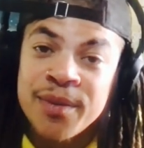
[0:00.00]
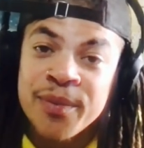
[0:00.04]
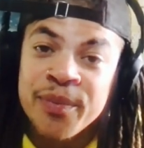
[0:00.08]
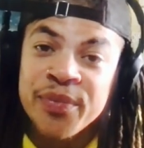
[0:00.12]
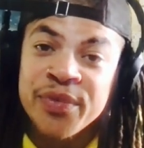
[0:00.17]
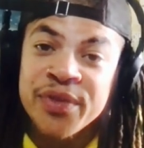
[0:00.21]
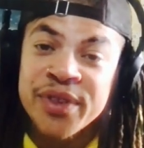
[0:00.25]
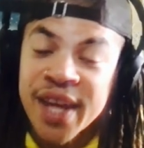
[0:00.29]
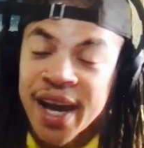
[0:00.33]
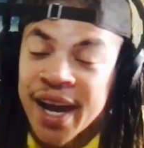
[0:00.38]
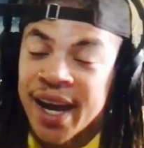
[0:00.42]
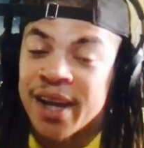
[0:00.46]

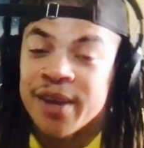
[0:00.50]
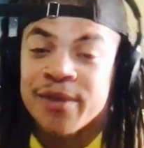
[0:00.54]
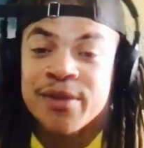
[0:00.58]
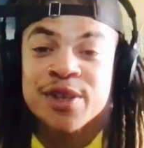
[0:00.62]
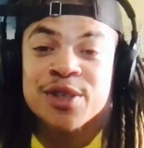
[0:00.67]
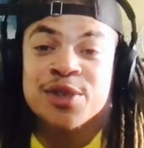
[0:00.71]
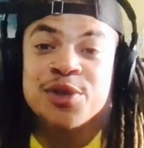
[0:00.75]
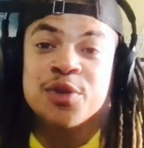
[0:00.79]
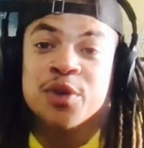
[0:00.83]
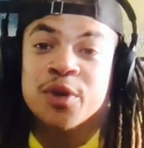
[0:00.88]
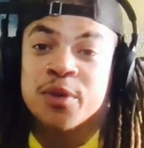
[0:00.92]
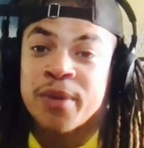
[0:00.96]
dive
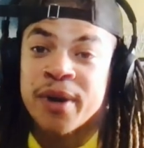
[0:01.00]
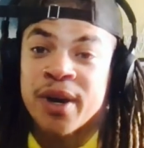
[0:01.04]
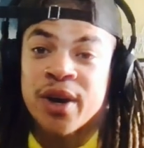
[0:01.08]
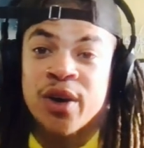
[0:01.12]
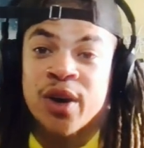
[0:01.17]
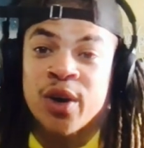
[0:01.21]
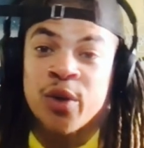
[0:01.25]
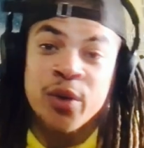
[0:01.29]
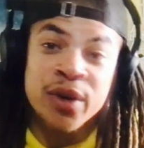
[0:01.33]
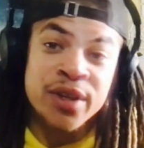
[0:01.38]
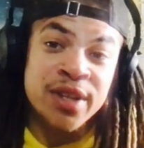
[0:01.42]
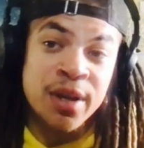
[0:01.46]
into about
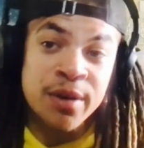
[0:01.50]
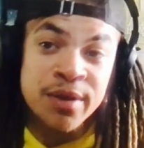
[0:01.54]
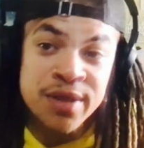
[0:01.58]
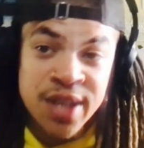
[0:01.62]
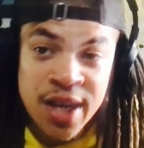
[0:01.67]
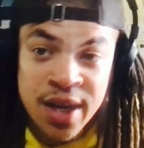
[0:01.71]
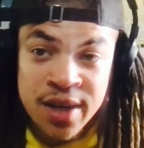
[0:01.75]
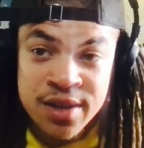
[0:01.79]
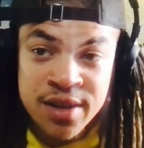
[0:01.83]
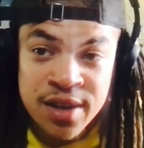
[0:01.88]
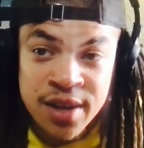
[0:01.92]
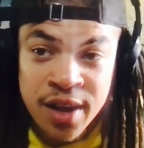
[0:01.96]
on what that was
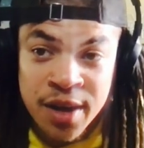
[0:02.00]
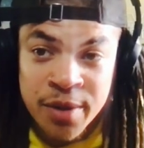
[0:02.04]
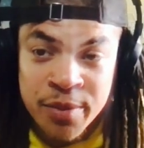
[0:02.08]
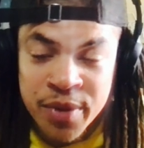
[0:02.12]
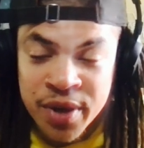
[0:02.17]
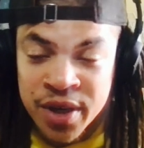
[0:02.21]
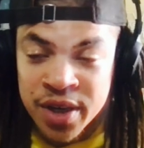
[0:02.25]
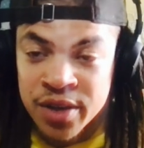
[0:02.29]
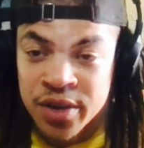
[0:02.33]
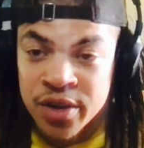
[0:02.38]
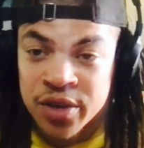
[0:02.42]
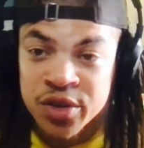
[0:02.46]
actually like
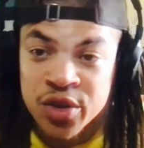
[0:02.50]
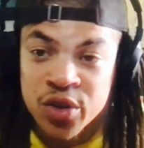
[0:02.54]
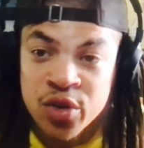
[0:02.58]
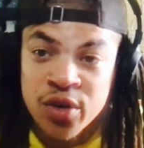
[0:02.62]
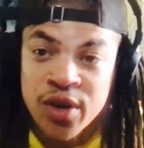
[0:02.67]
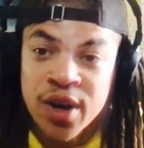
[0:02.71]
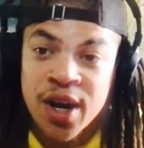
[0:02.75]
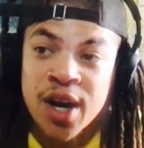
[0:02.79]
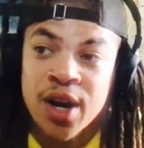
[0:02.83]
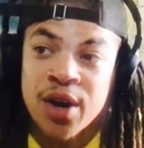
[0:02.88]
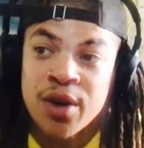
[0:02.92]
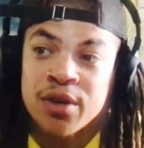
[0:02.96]
being there in the
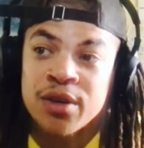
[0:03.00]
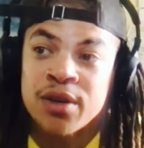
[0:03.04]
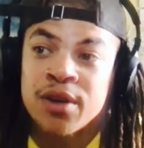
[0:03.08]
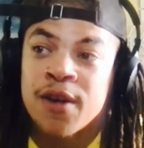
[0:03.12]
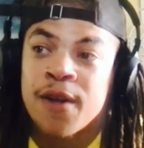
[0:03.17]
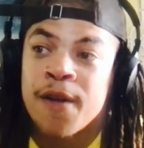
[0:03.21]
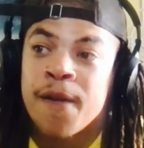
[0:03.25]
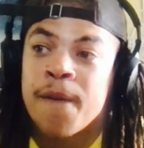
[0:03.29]
crowd.